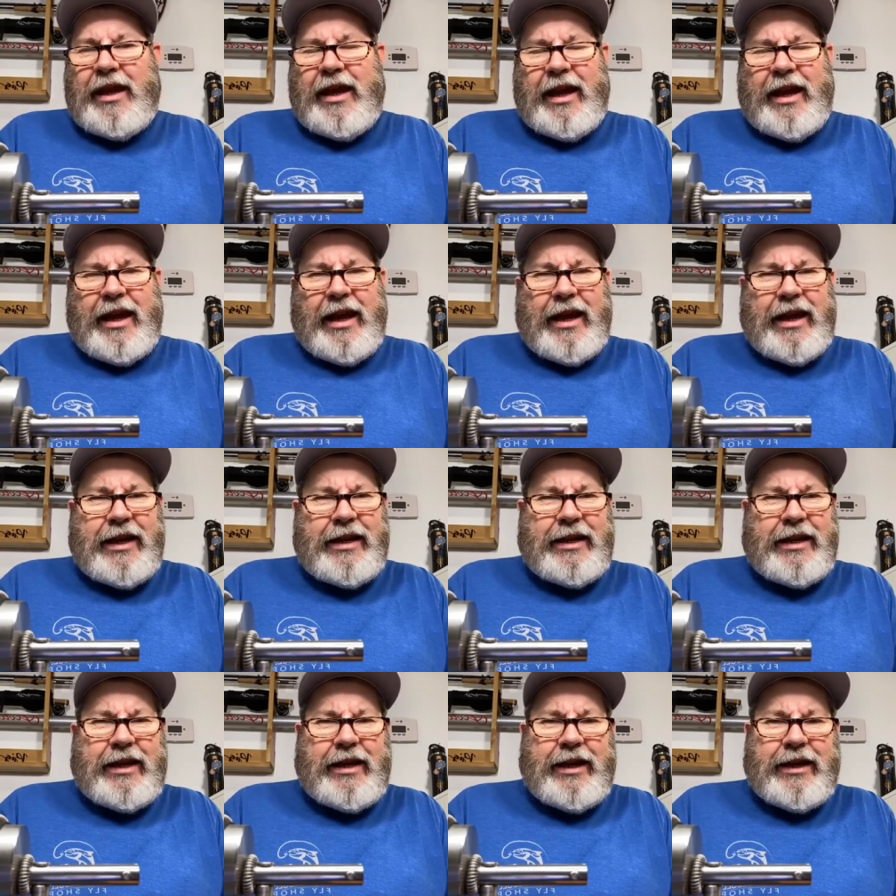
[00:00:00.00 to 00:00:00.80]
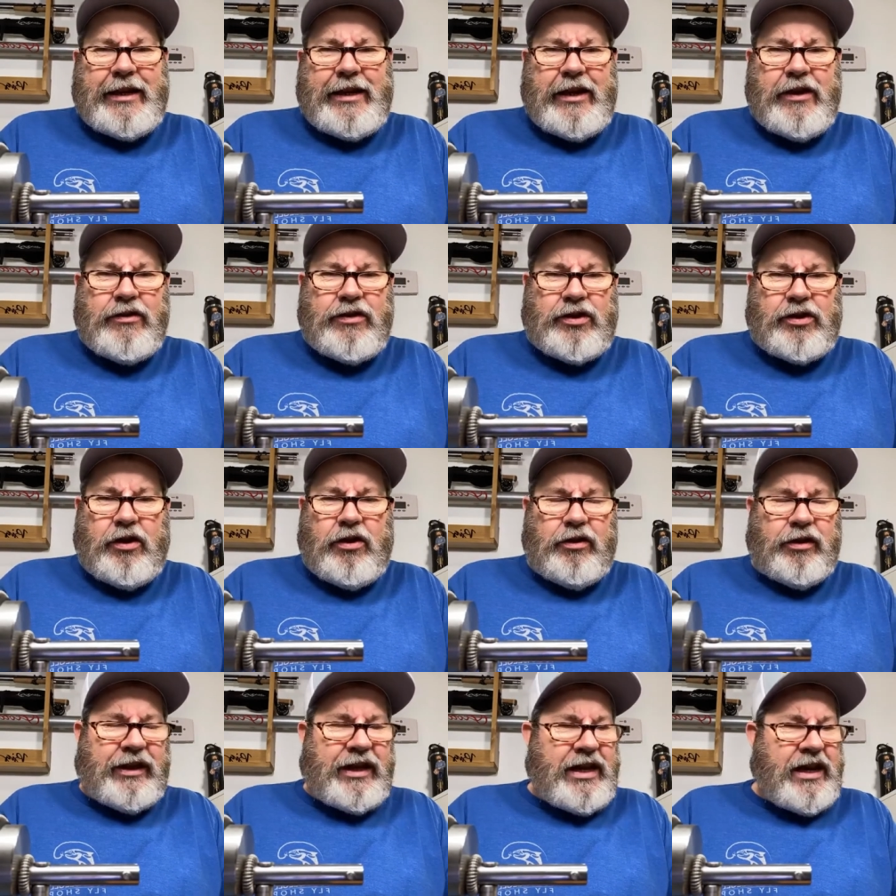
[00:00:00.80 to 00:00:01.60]
And, you know,
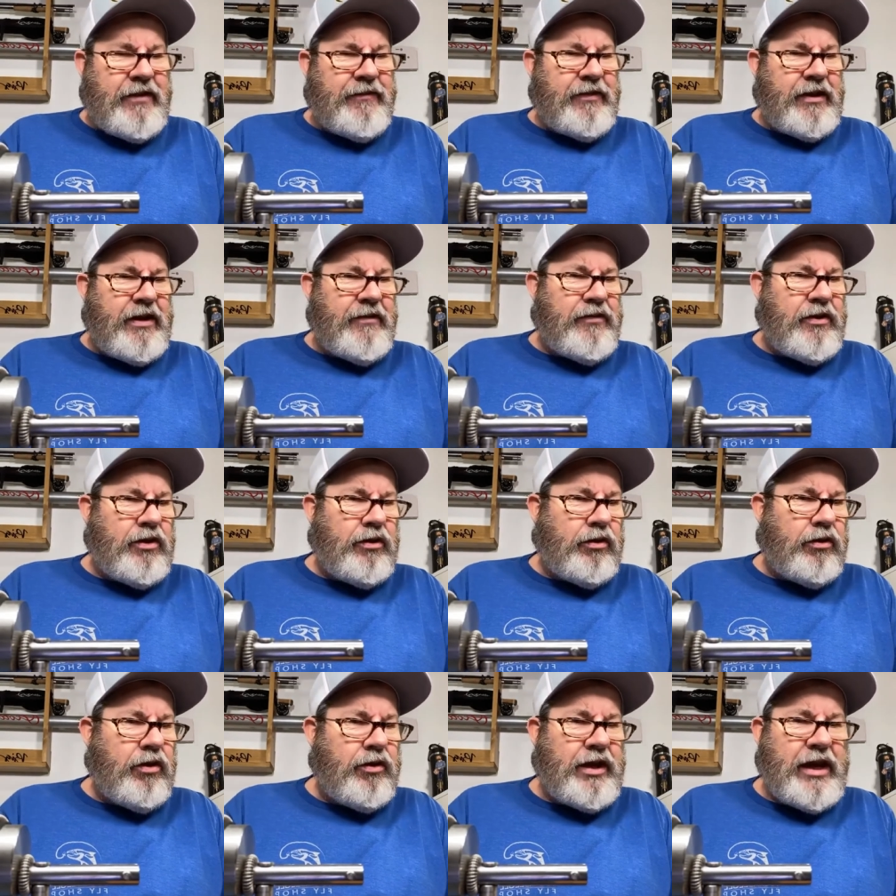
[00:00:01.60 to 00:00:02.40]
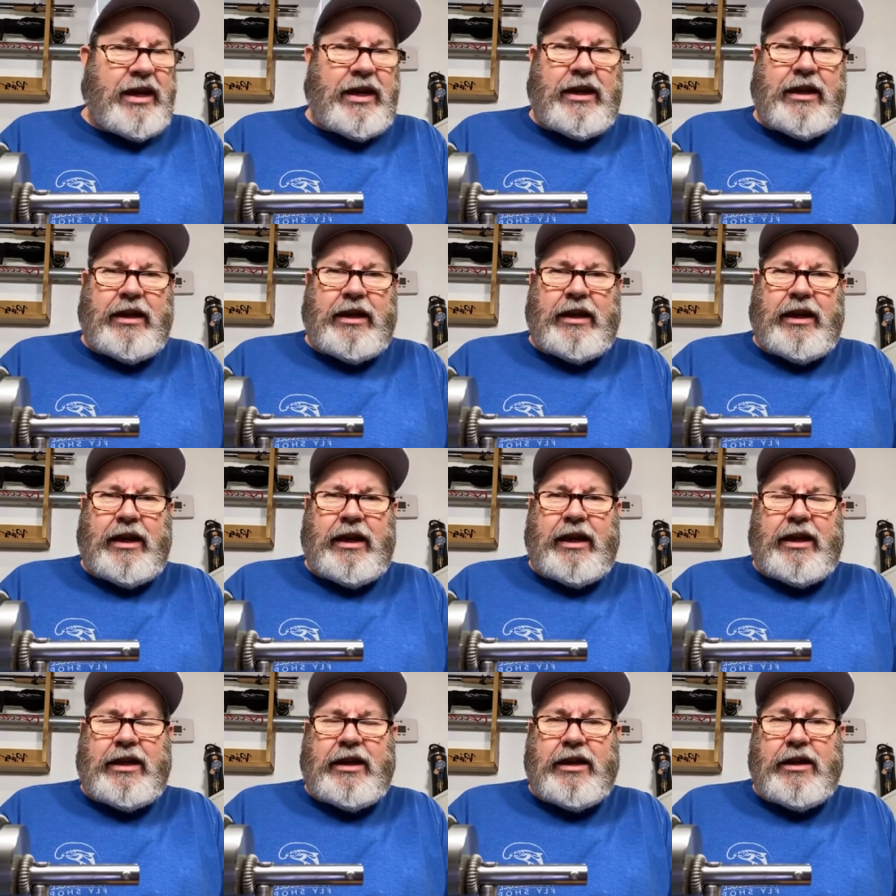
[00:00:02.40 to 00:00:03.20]
certainly if you're looking
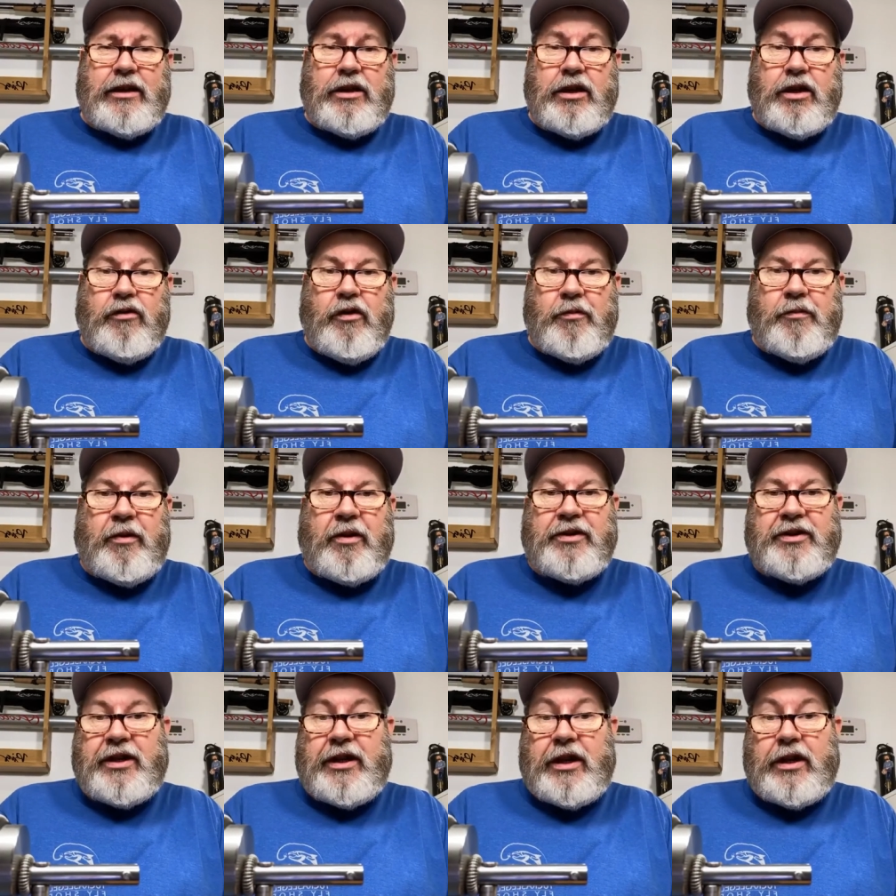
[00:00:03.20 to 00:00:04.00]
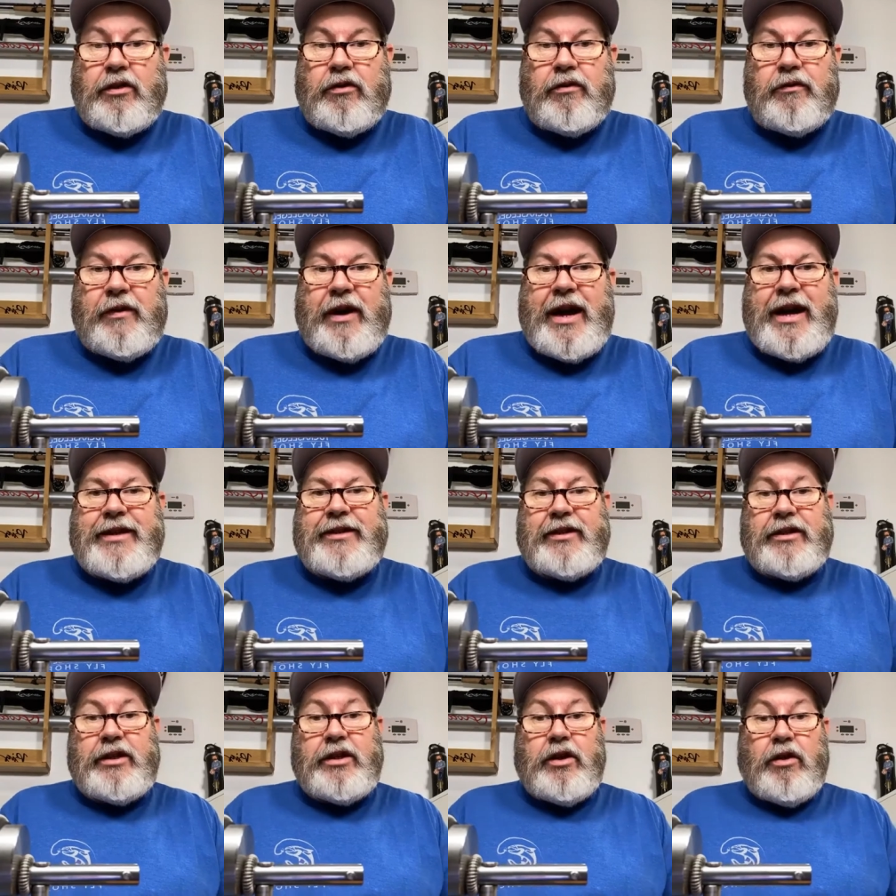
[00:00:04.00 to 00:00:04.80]
at, you know, at purchasing a
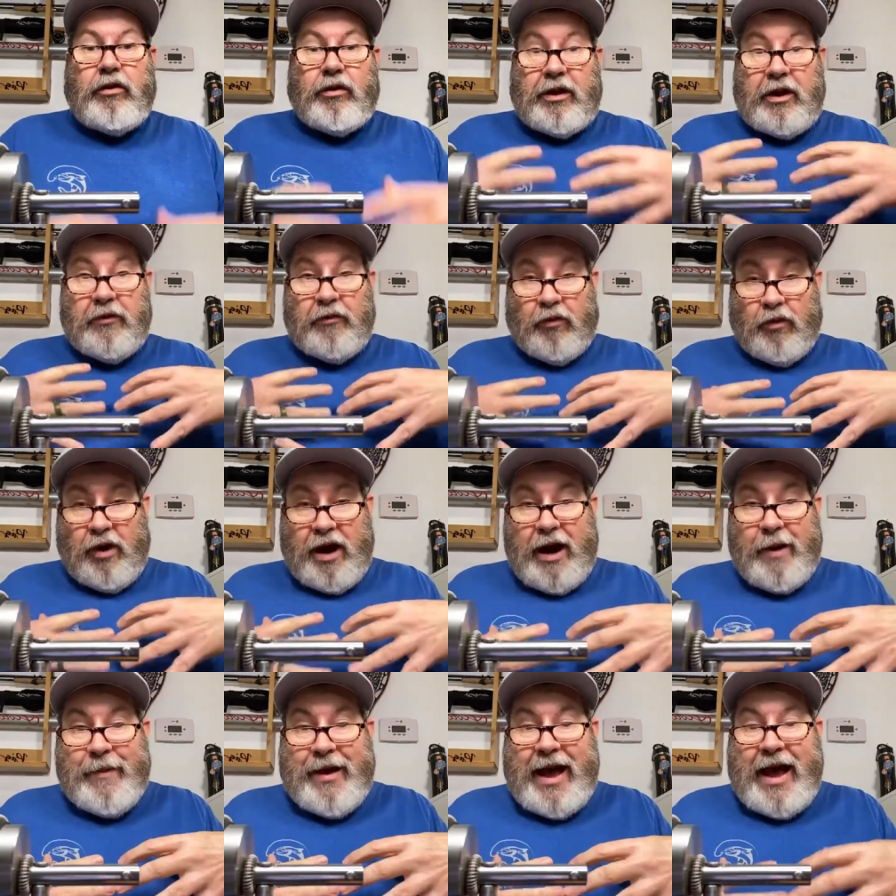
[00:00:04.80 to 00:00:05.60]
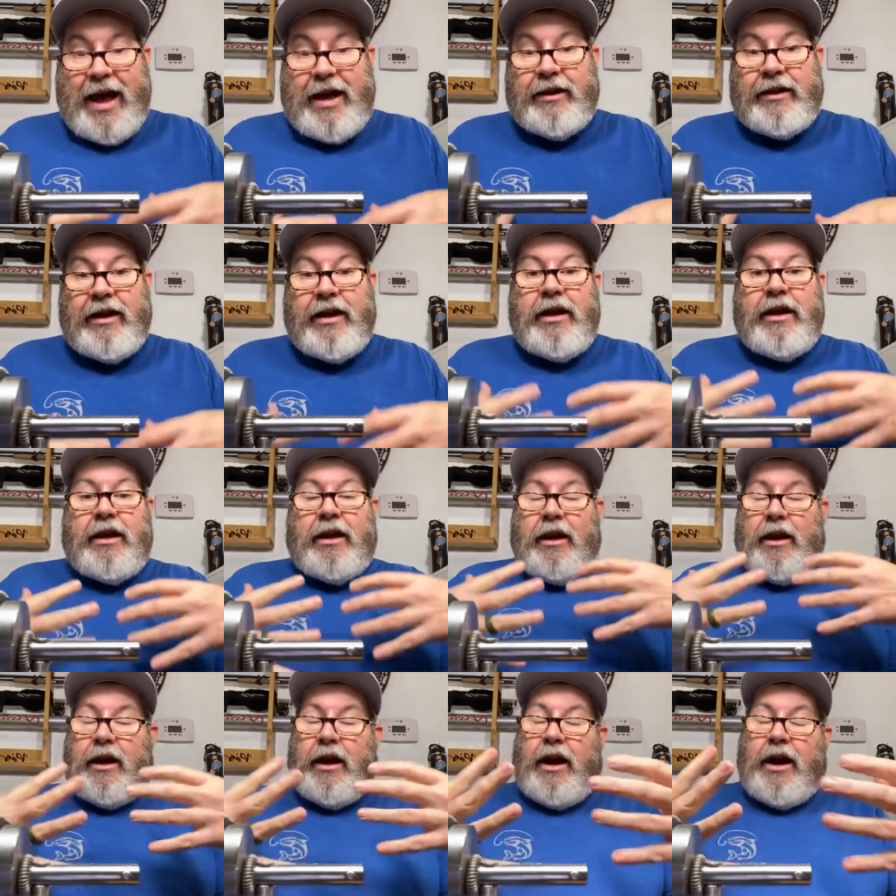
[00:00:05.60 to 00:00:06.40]
Norvice and you don't live where I'm at,
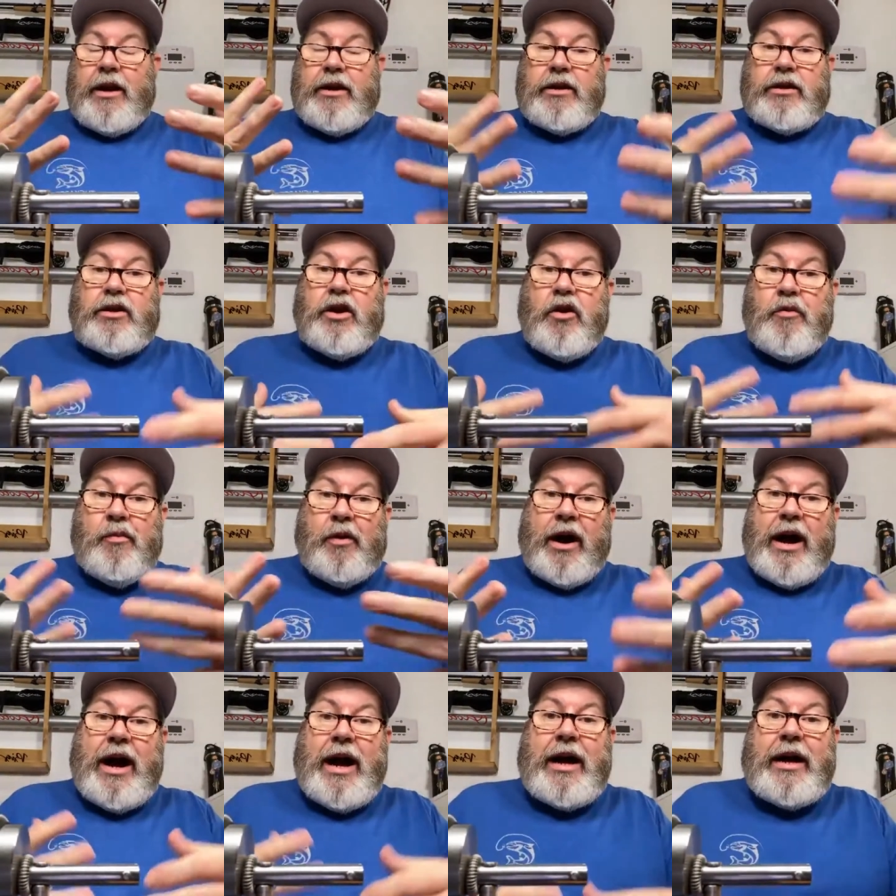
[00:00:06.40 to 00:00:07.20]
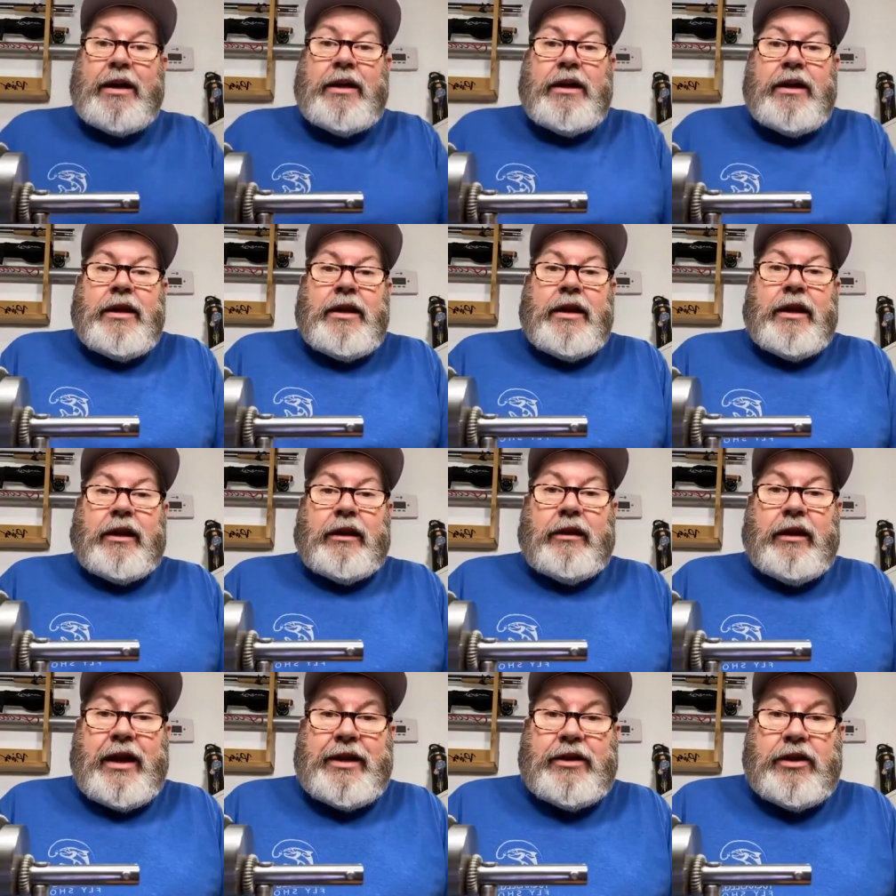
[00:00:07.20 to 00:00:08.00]
go by,
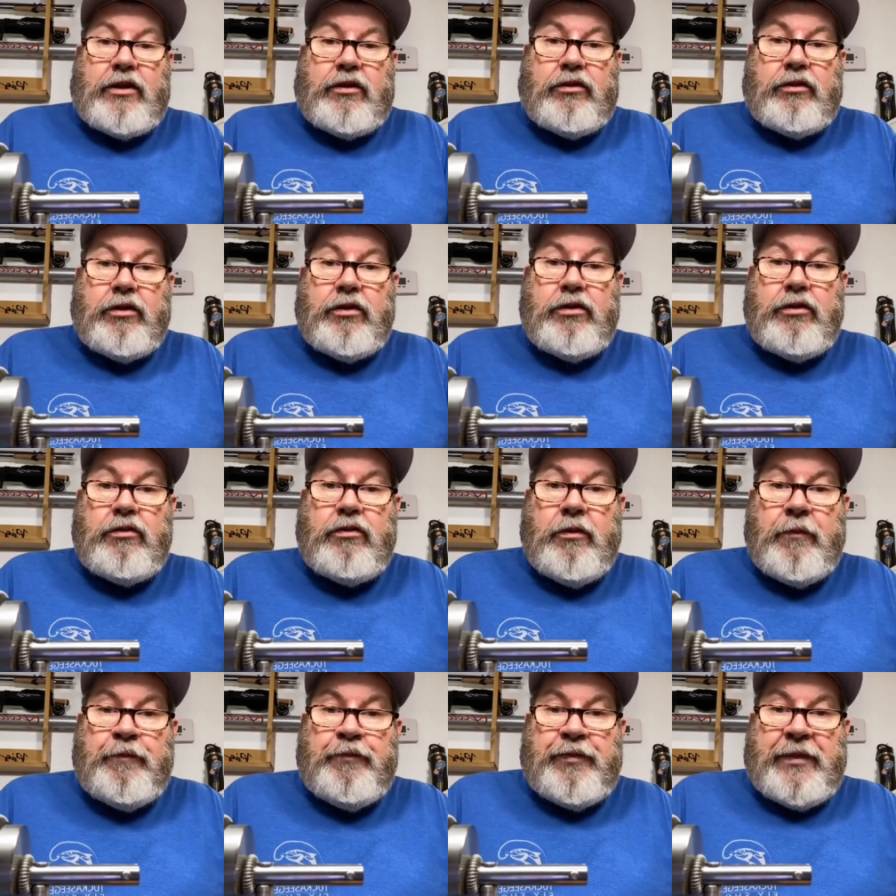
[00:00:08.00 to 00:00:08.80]
let the crew